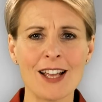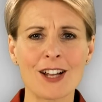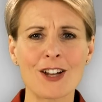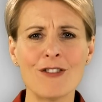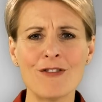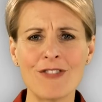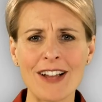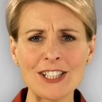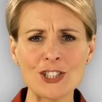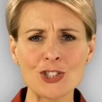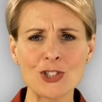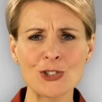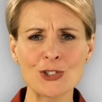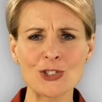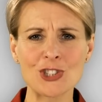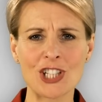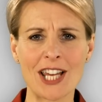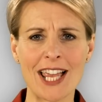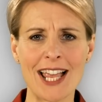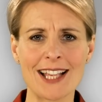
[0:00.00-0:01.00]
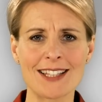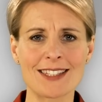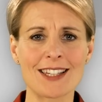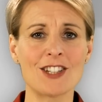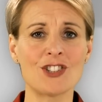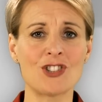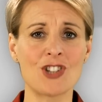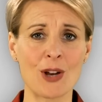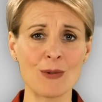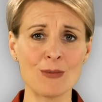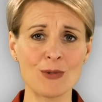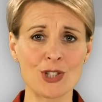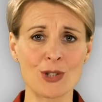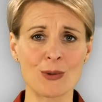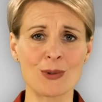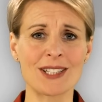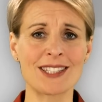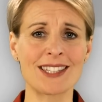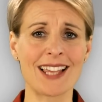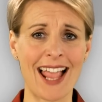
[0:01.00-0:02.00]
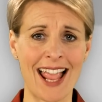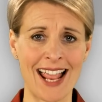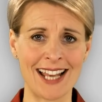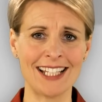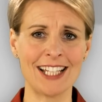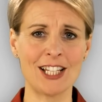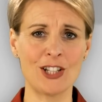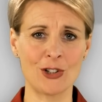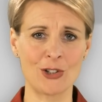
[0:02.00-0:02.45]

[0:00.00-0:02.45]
Conventional chairs don't do us any